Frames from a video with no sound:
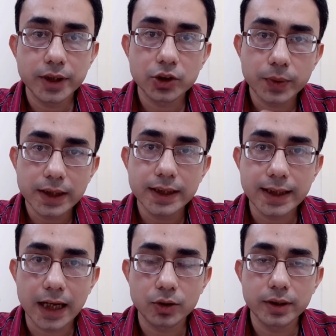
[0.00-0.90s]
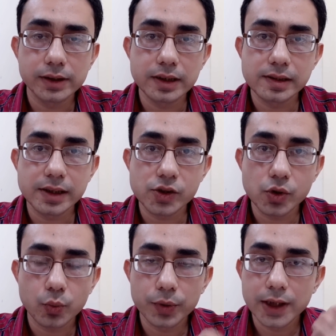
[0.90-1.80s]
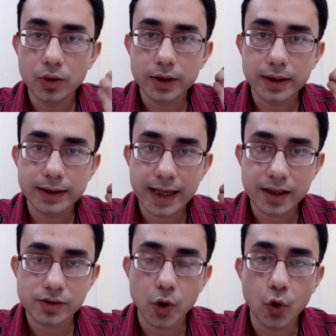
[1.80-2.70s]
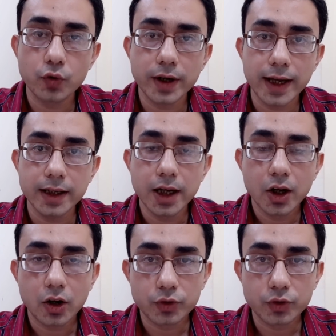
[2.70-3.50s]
you can quickly calculate these things without the extra overhead